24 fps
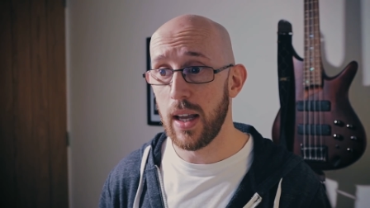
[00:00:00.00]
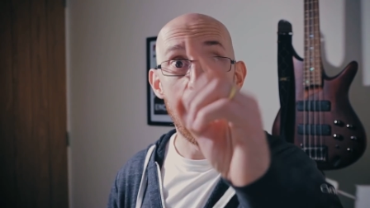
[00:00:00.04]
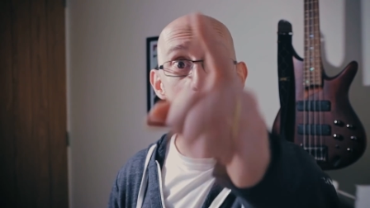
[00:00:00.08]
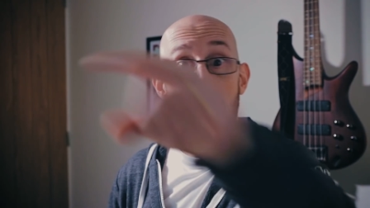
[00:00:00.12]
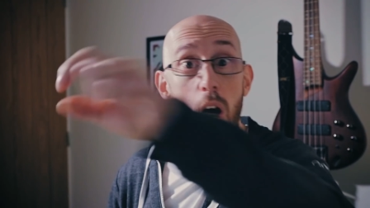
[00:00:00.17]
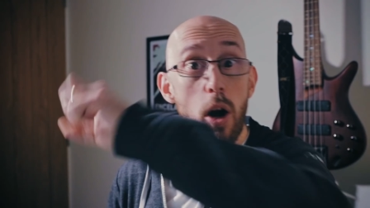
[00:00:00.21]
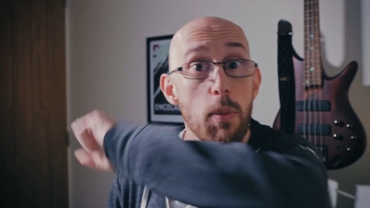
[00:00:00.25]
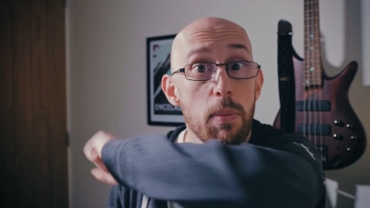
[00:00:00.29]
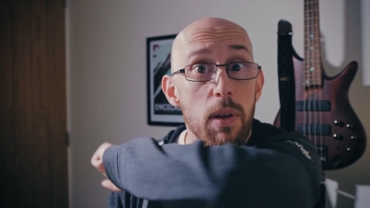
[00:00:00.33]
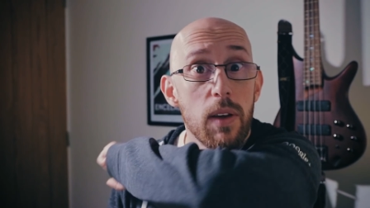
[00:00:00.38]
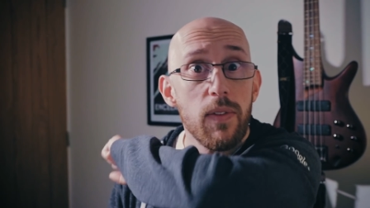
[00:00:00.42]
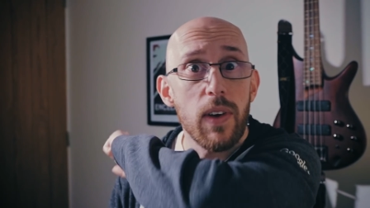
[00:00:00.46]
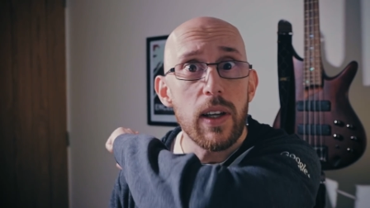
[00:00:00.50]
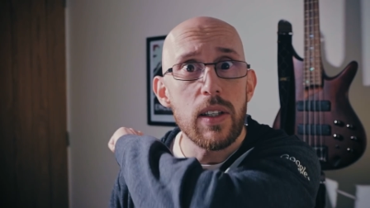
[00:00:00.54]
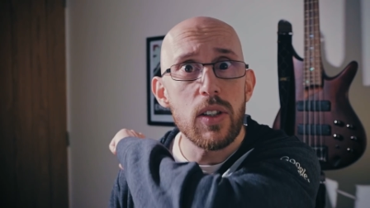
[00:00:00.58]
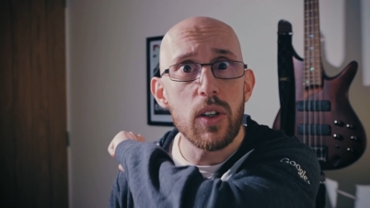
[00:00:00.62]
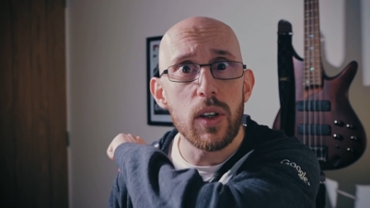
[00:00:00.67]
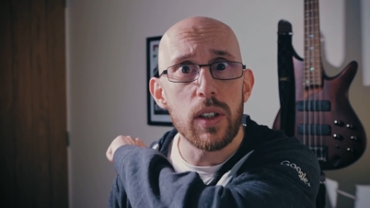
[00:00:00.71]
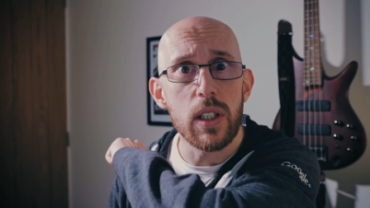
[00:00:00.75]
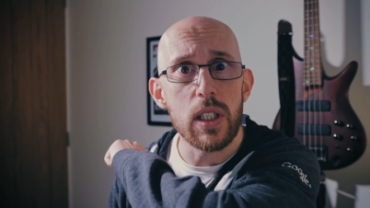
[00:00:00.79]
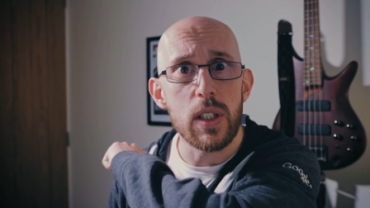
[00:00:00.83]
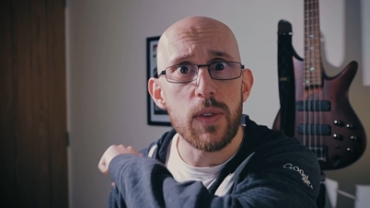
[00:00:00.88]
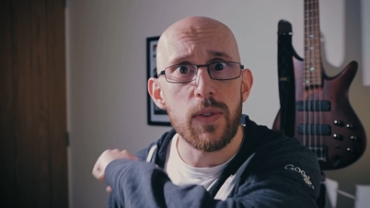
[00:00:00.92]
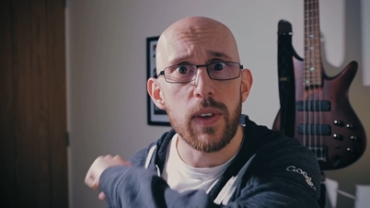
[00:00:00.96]
I hope you've
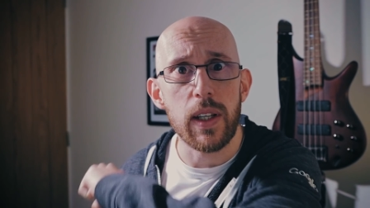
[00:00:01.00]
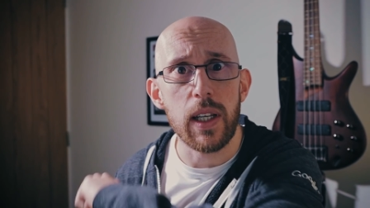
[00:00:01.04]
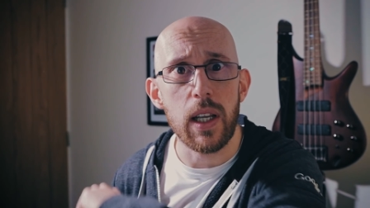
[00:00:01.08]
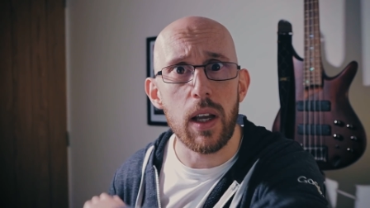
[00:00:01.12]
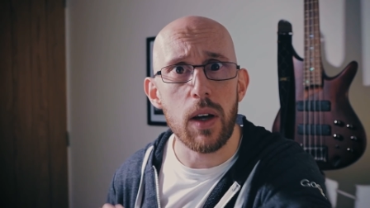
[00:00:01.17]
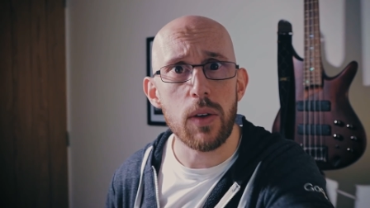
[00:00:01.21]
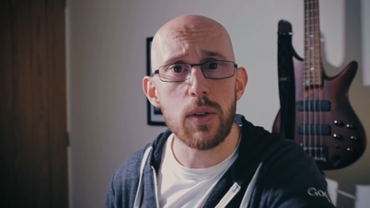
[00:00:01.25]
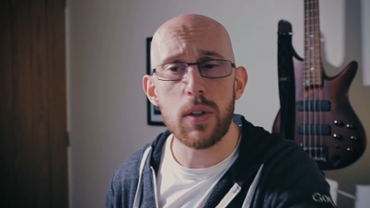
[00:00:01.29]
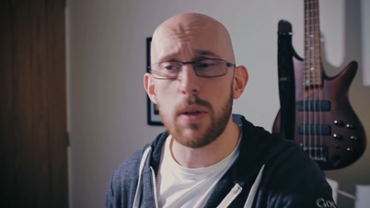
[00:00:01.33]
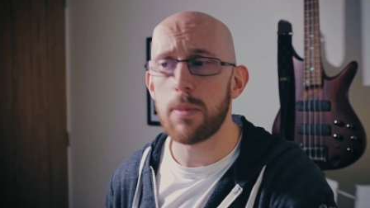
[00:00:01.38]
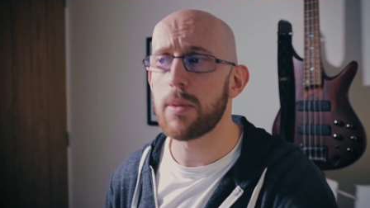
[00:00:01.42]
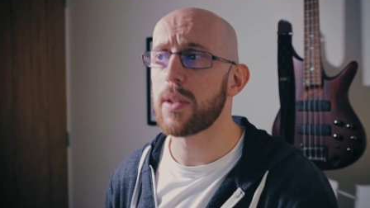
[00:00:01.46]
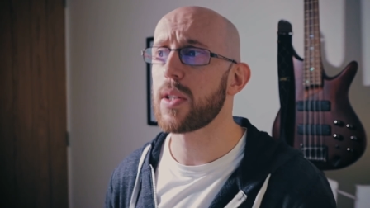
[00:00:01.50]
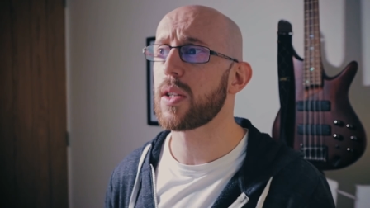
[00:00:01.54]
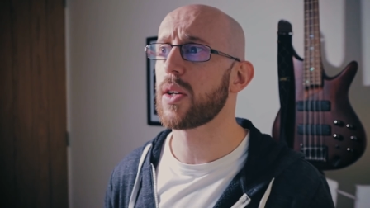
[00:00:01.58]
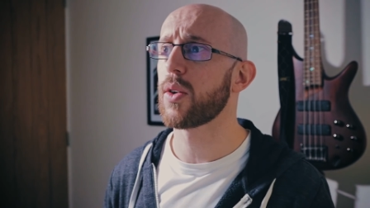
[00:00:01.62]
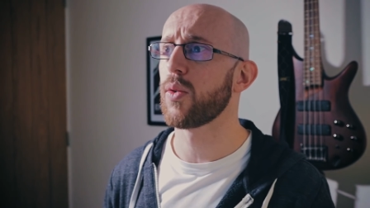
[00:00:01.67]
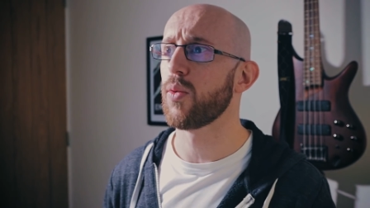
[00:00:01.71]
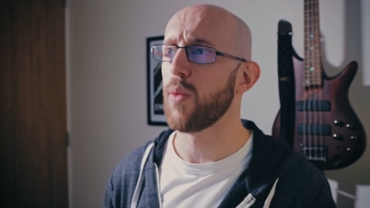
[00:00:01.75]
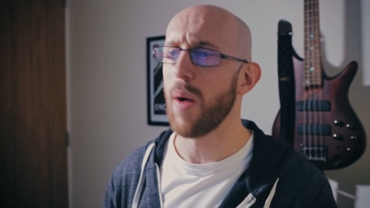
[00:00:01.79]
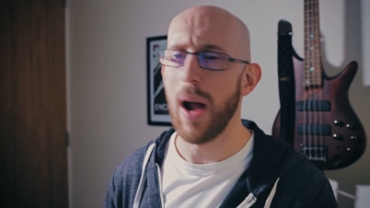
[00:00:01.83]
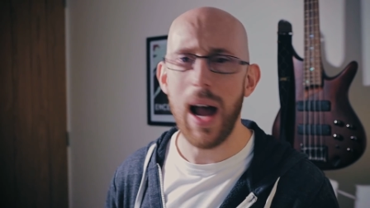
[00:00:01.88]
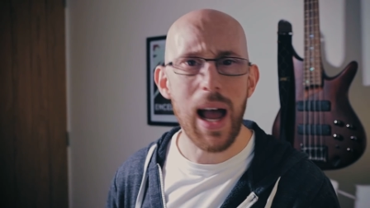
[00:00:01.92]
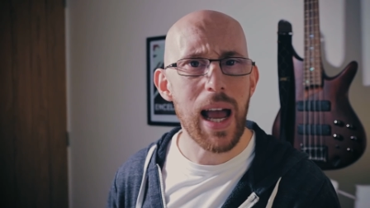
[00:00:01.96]
enjoyed this video.
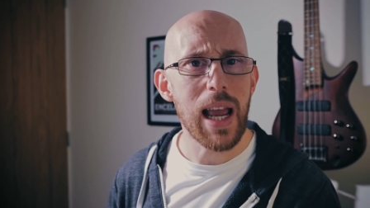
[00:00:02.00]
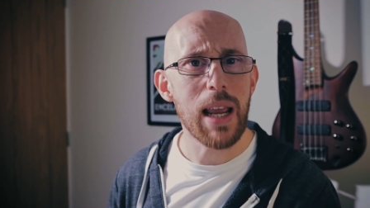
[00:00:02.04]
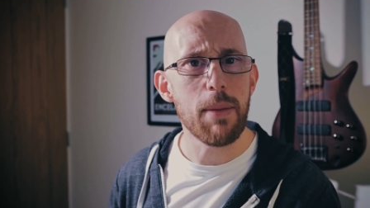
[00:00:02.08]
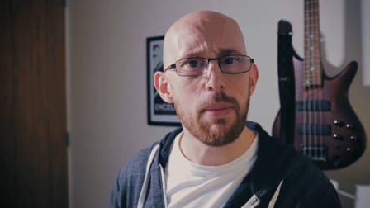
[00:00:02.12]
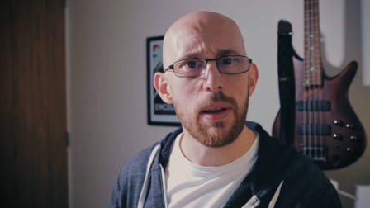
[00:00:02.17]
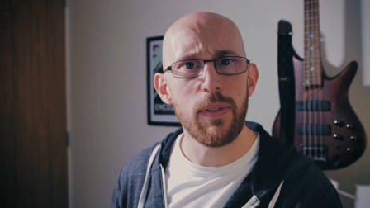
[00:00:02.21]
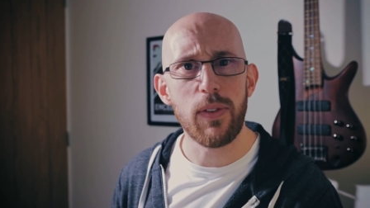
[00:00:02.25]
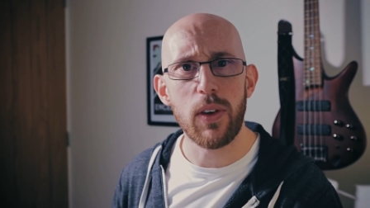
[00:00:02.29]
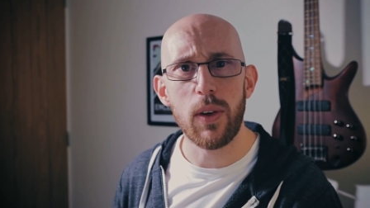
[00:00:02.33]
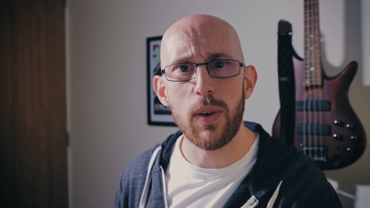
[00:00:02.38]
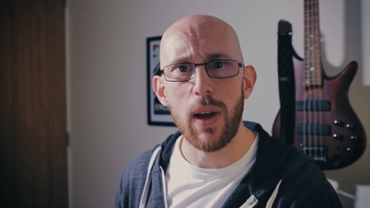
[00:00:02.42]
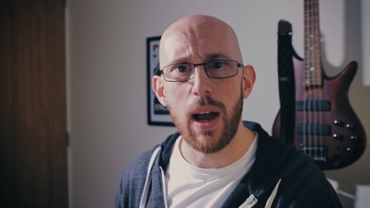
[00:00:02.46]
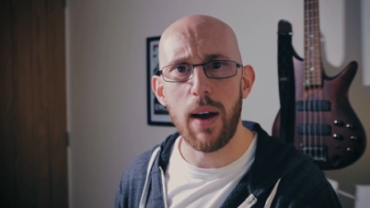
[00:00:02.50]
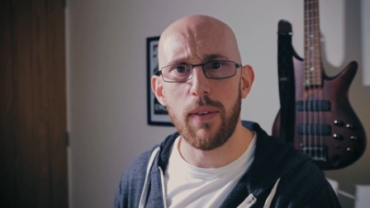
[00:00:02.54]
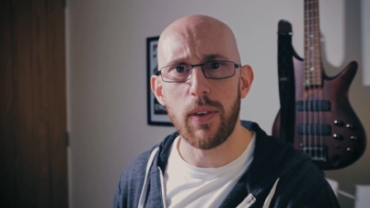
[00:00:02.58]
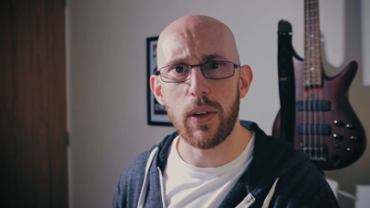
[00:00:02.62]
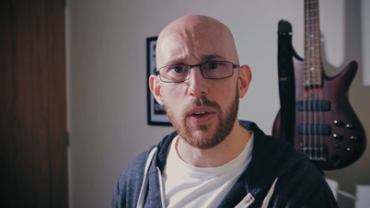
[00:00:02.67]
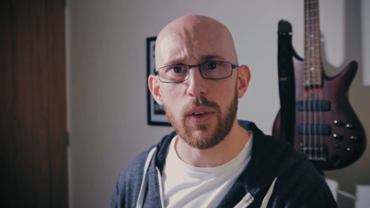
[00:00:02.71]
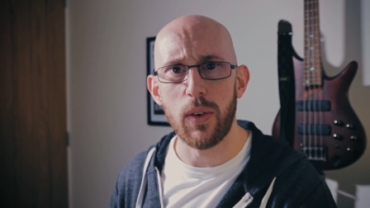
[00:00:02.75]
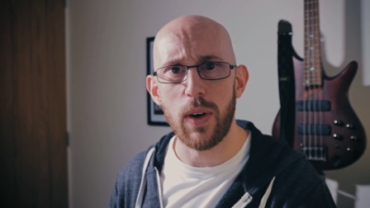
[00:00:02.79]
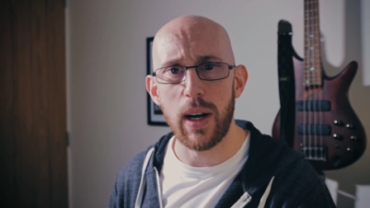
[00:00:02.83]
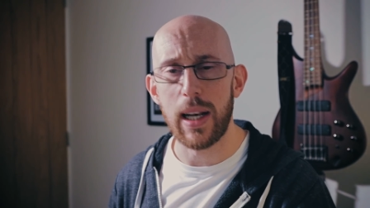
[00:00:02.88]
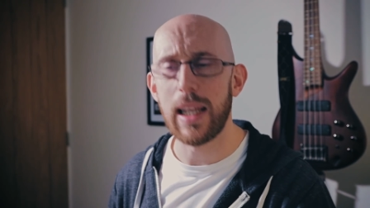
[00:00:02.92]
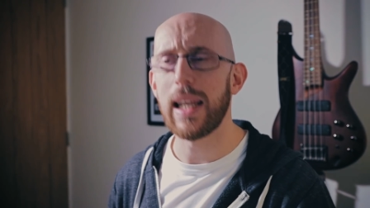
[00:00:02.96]
Subscribe if you
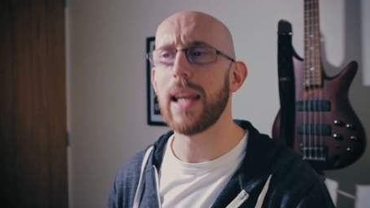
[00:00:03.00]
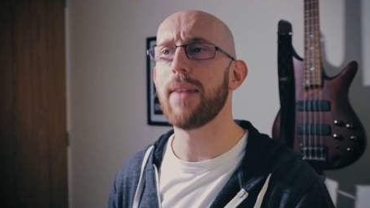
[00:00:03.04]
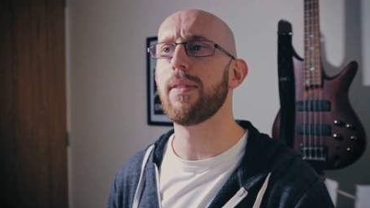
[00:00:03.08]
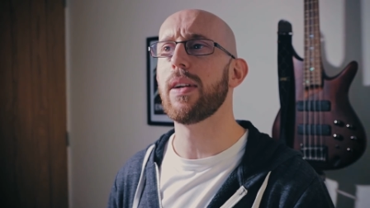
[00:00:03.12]
haven't already.